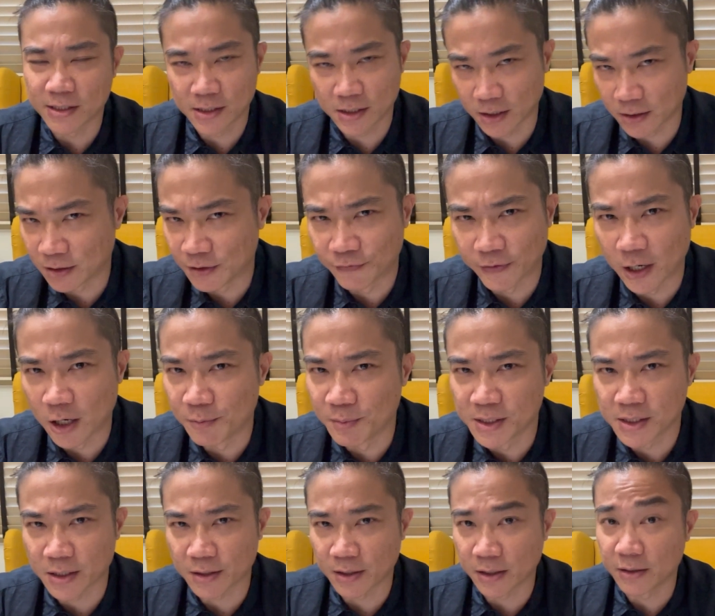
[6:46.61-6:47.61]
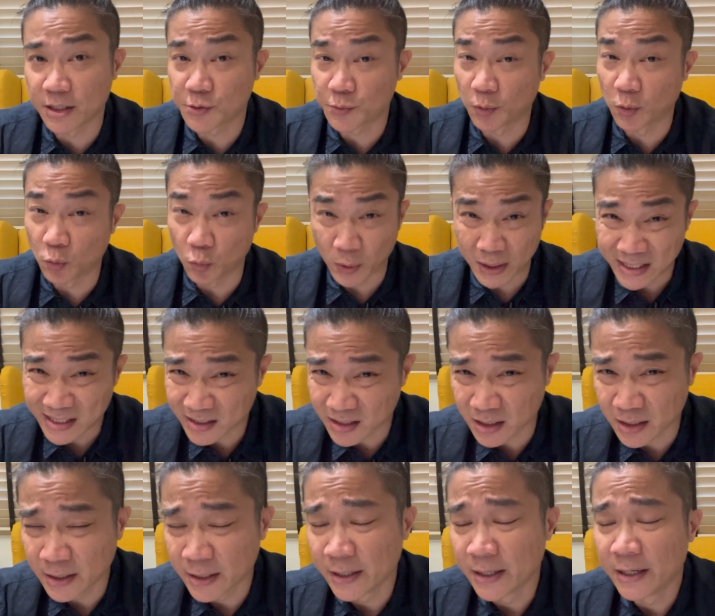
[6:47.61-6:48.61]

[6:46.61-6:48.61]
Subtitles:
certain environments I think this will work.